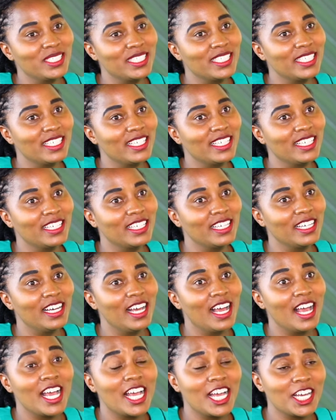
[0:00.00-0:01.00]
been uh,
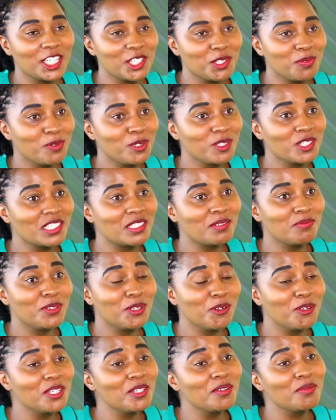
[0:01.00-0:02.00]
exposed
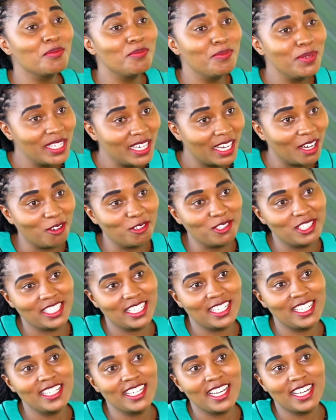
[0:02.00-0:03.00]
beyond being a
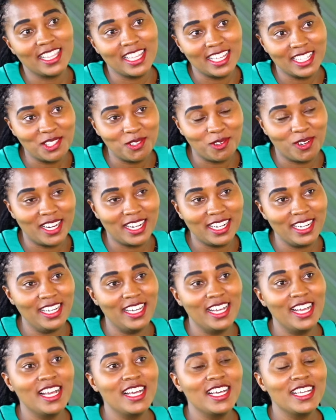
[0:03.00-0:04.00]
hotelier, that's one.
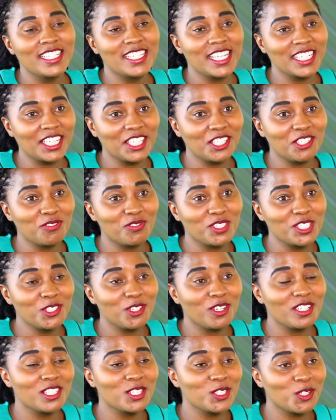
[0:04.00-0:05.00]
Second of
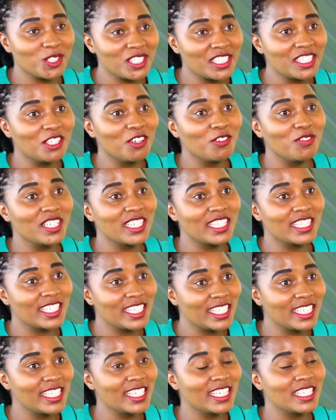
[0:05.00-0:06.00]
it all, sourcing of
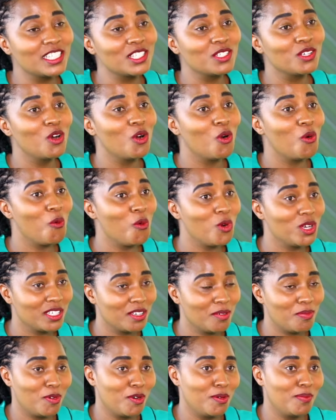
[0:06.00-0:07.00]
ingredients was
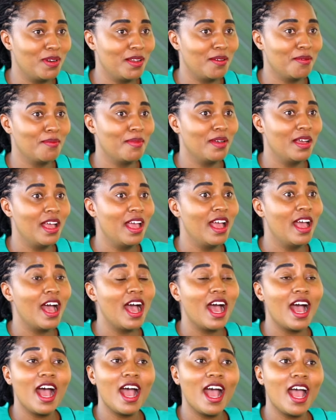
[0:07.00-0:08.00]
a problem.
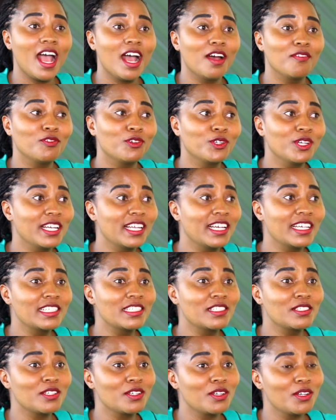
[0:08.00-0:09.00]
I have
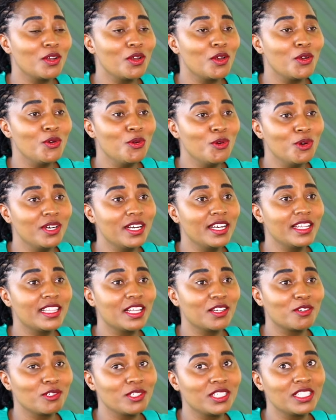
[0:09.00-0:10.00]
always known
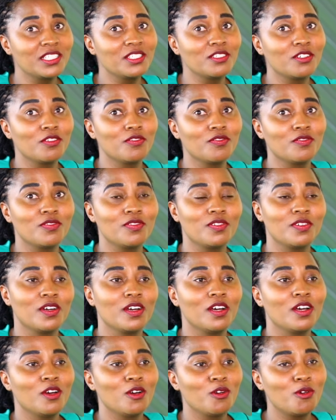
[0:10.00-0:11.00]
the routine of
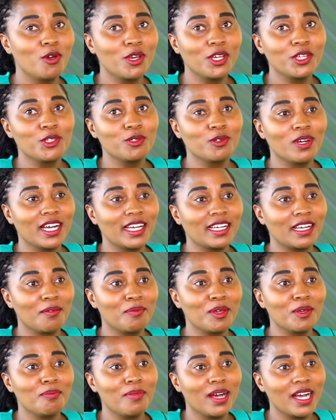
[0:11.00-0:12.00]
going to work,
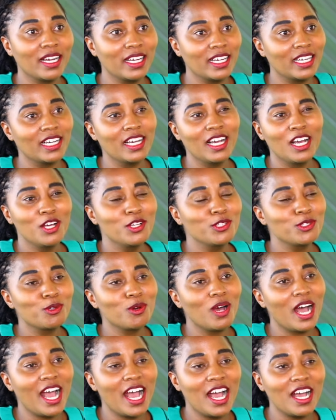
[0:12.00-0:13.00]
coming back.
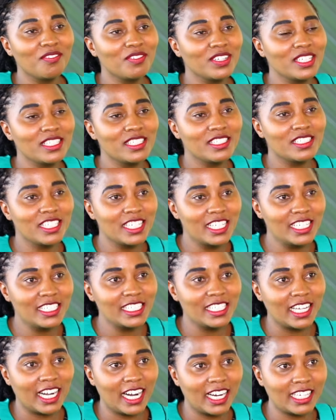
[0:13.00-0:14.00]
So I haven't really
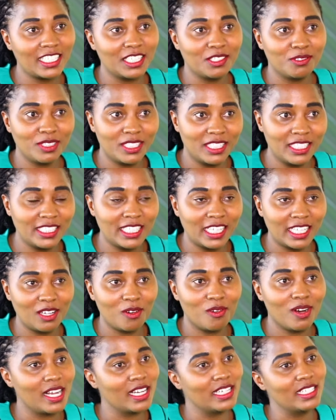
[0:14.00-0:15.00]
interacted with this
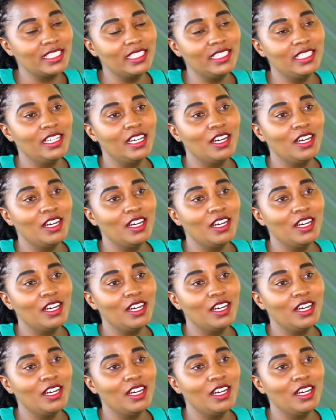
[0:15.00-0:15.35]
other world